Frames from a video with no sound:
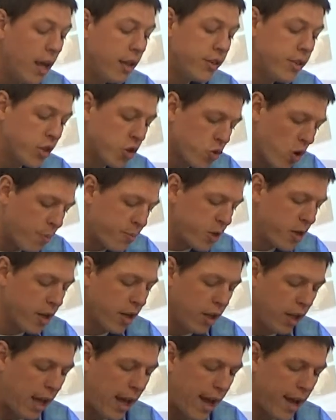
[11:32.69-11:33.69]
Disruption of
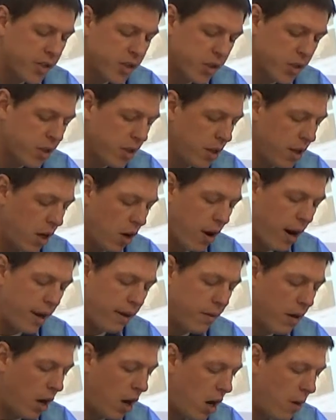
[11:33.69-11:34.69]
class. All
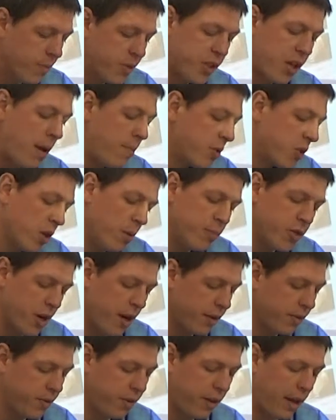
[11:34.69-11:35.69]
right. Same
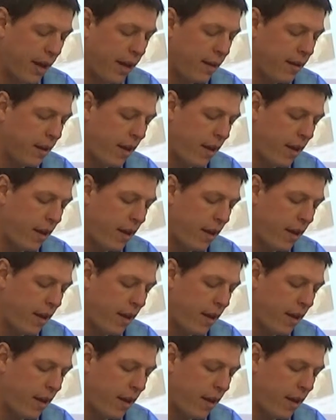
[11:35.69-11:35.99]
subject. Okay.